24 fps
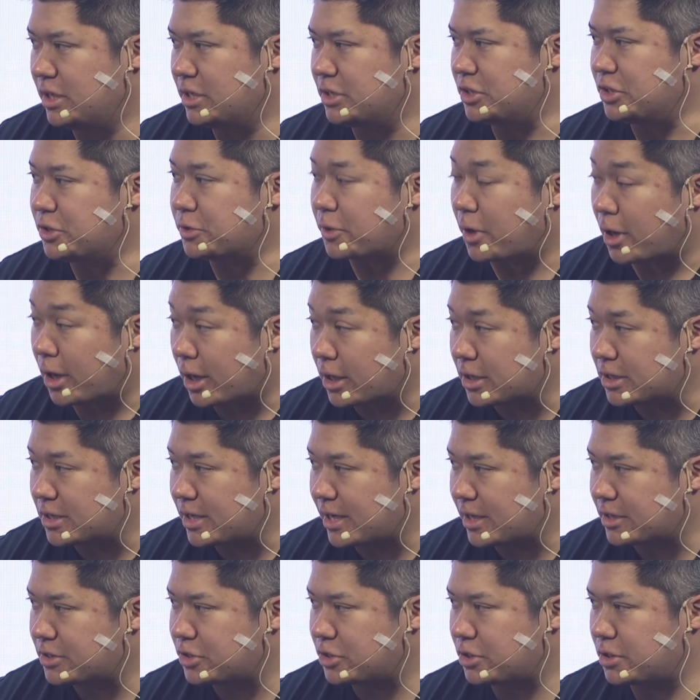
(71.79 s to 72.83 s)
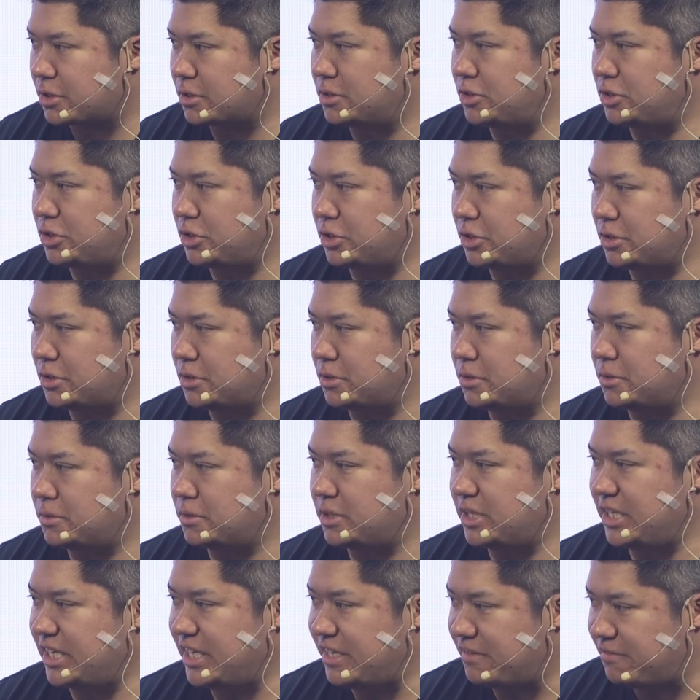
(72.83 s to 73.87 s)
new architecture to
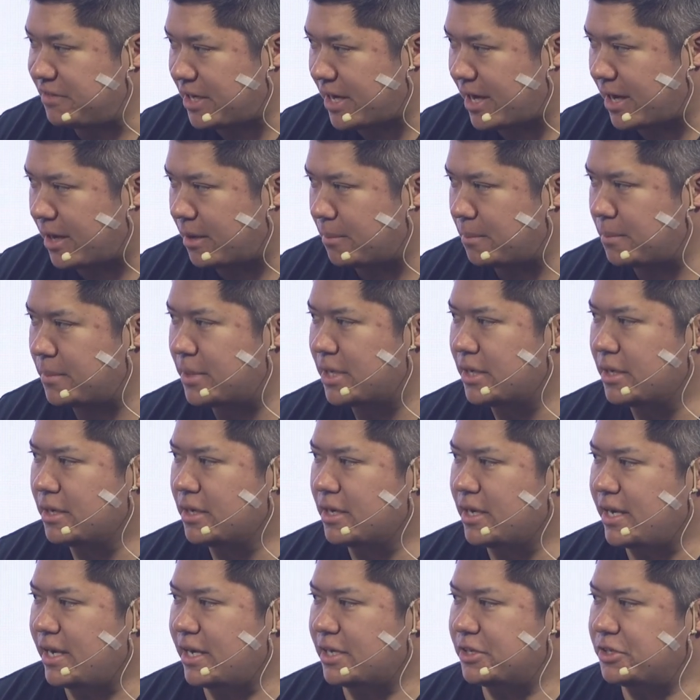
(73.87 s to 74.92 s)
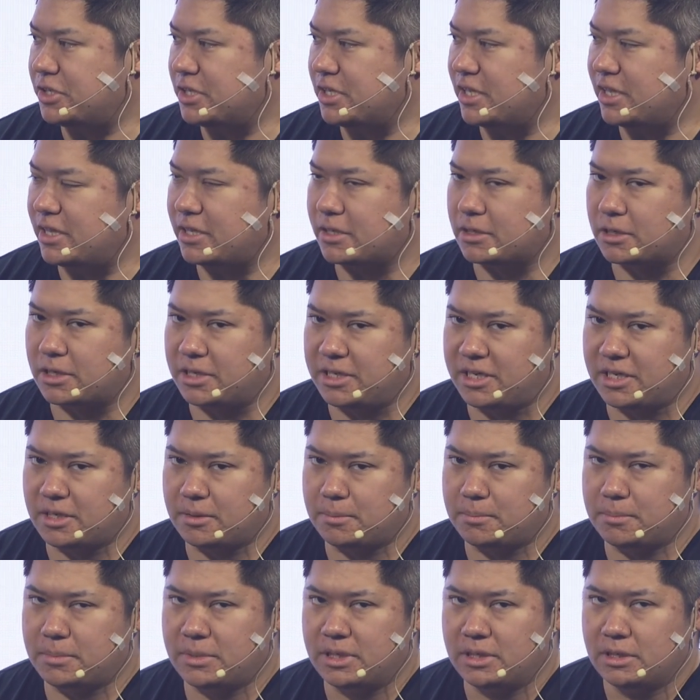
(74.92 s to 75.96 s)
the EVM and to
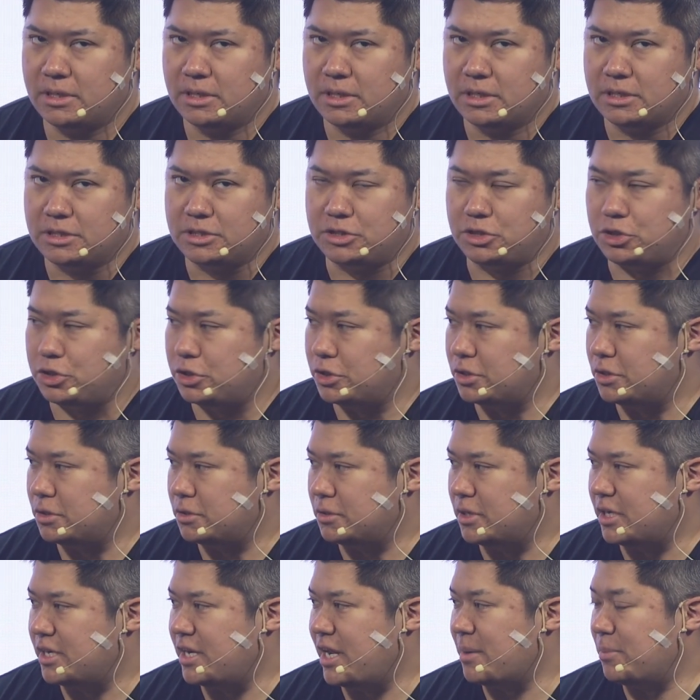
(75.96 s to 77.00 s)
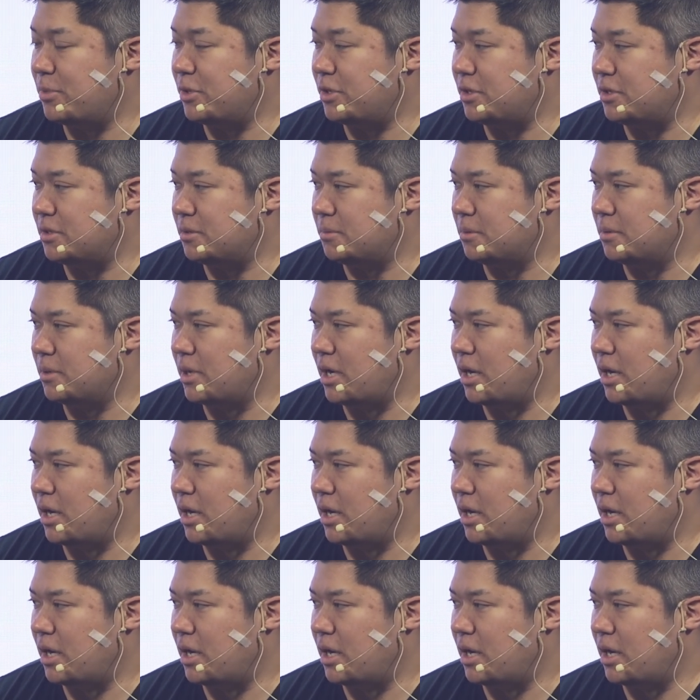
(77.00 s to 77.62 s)
Ethereum to enable